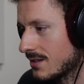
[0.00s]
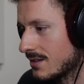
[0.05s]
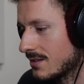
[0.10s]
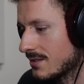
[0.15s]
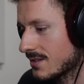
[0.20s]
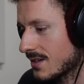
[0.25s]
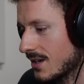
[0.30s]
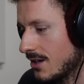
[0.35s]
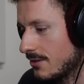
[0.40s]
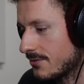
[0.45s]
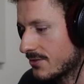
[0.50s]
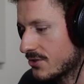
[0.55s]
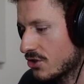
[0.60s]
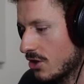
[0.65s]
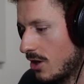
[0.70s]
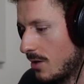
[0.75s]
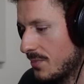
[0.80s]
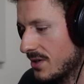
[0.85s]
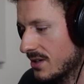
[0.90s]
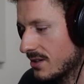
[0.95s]
It's kind of
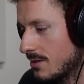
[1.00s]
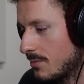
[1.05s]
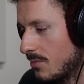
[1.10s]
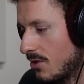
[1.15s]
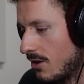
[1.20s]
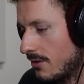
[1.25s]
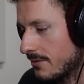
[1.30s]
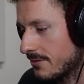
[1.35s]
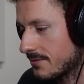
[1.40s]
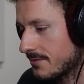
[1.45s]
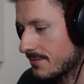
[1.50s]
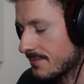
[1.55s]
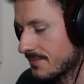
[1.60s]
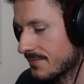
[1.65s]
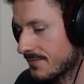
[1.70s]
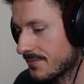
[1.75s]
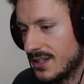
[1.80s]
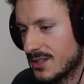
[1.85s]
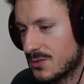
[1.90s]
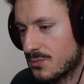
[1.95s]
chopping them off.
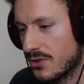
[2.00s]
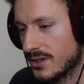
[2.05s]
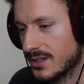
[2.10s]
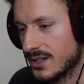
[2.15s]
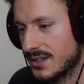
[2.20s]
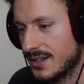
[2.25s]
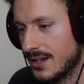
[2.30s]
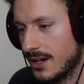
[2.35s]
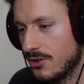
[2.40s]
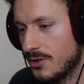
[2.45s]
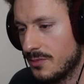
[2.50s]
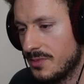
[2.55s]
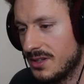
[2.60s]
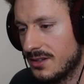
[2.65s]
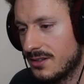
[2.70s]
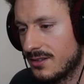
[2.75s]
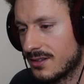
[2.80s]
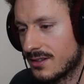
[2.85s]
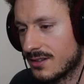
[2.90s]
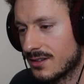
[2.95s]
Let's bring that down a bit.